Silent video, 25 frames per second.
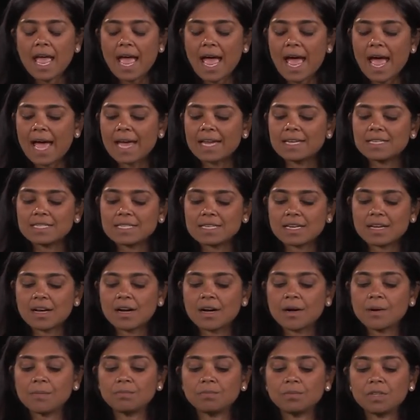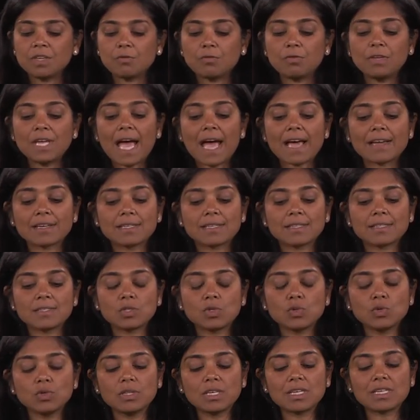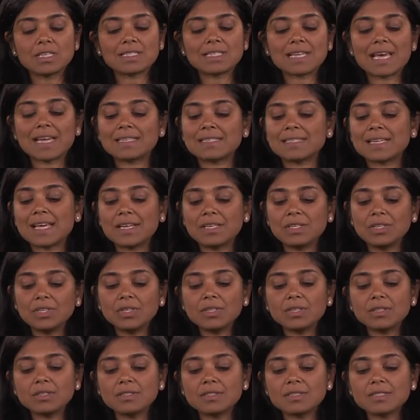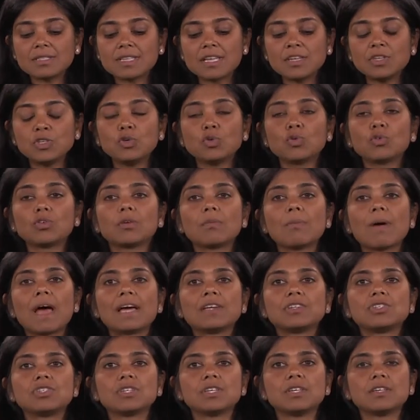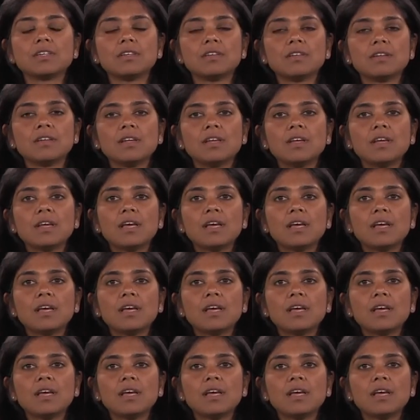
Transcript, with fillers: And um, if we had to do this at 10 years, then you could imagine,